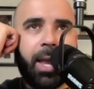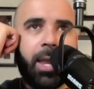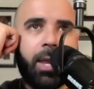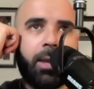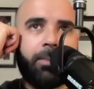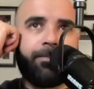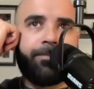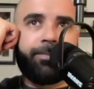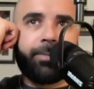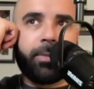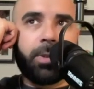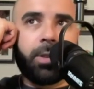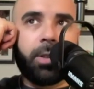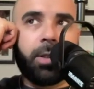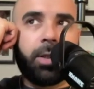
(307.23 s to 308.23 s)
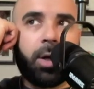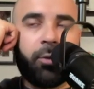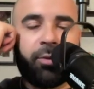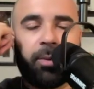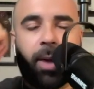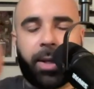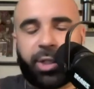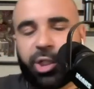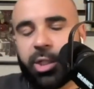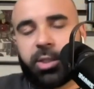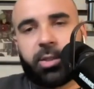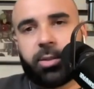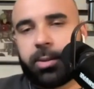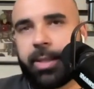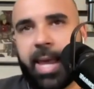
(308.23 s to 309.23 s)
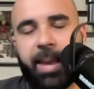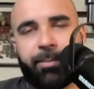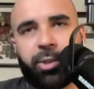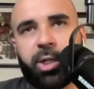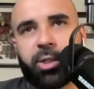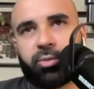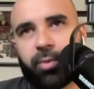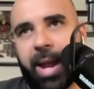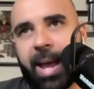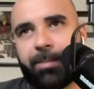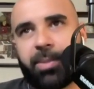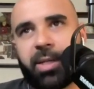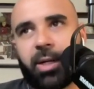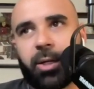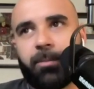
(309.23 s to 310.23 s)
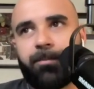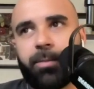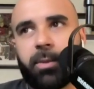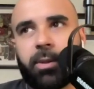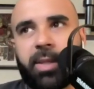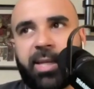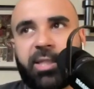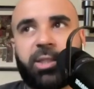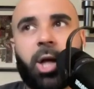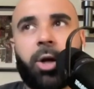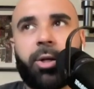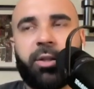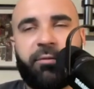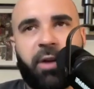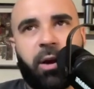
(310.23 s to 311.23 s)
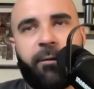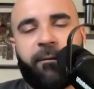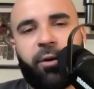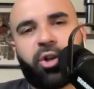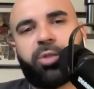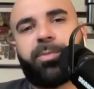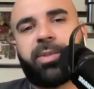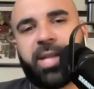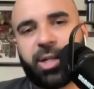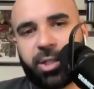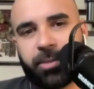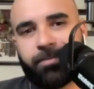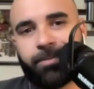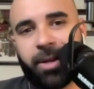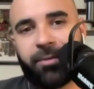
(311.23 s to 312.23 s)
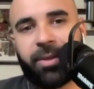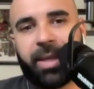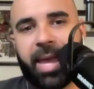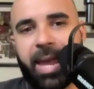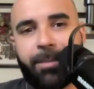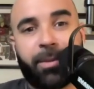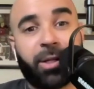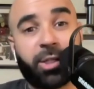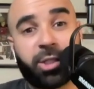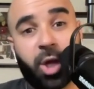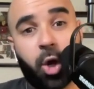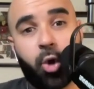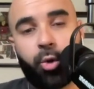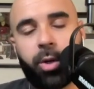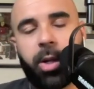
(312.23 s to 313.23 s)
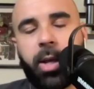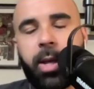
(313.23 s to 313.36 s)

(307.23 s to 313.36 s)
You know, for a game just wrapped here, they started the very first possession of the game in the zone.